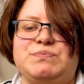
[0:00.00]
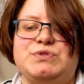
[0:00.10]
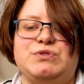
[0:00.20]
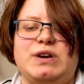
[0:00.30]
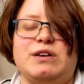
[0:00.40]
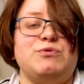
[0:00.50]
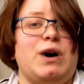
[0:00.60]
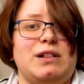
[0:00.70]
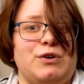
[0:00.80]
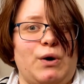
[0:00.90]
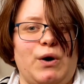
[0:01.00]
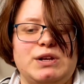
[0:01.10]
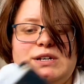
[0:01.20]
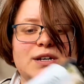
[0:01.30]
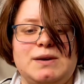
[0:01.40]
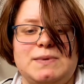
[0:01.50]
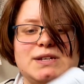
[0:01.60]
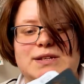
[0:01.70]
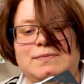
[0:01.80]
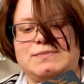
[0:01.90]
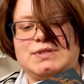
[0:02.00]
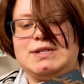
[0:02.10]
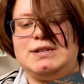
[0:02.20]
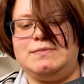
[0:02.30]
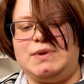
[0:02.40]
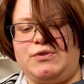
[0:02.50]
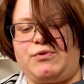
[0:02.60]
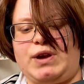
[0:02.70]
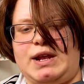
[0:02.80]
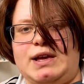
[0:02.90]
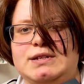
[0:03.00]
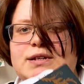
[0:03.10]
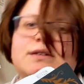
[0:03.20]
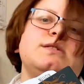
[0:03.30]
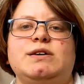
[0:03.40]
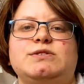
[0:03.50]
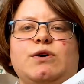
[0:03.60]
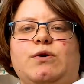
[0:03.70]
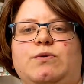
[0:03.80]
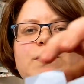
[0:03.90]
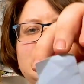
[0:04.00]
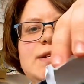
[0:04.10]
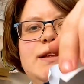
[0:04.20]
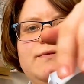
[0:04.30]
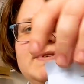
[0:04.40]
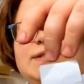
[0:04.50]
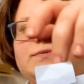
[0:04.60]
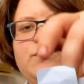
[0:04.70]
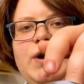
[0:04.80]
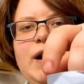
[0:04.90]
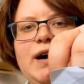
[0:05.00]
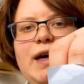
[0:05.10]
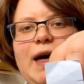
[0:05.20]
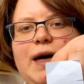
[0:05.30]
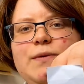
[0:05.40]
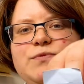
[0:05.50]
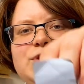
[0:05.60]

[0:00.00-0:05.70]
doing it well or not, because I'm still in the middle of reading it. So basically this is where I am, which